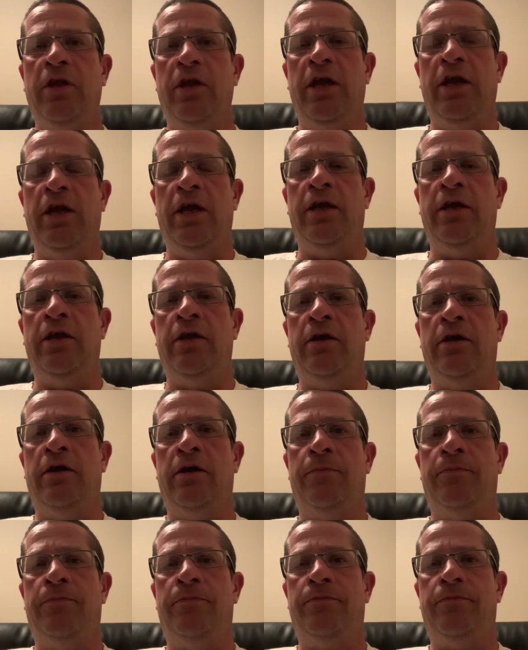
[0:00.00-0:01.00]
and
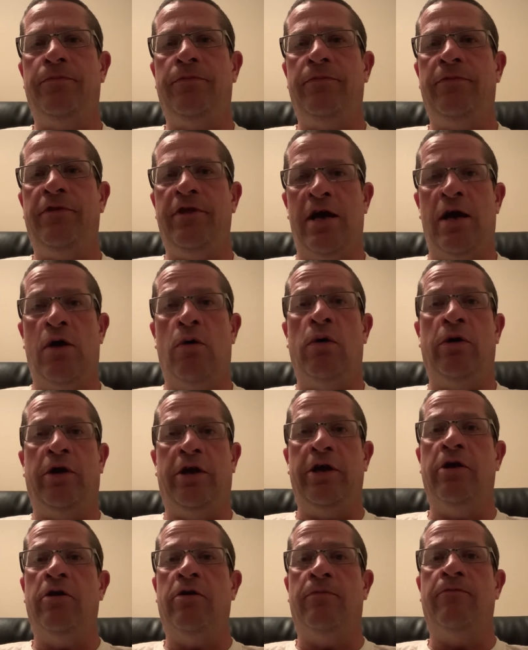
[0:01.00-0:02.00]
now we're
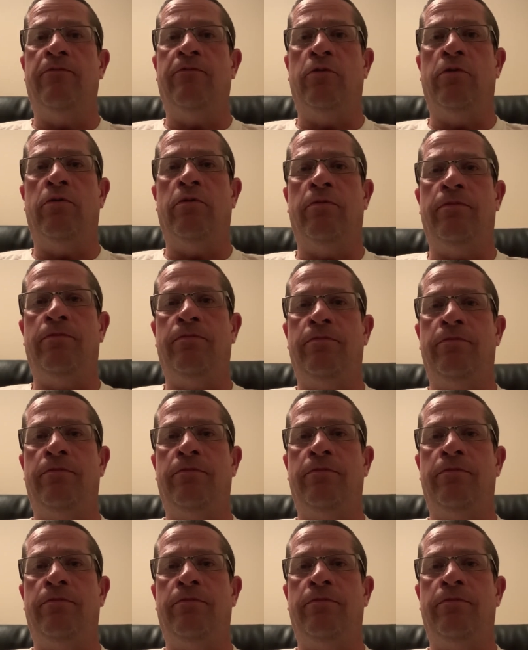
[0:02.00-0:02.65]
here for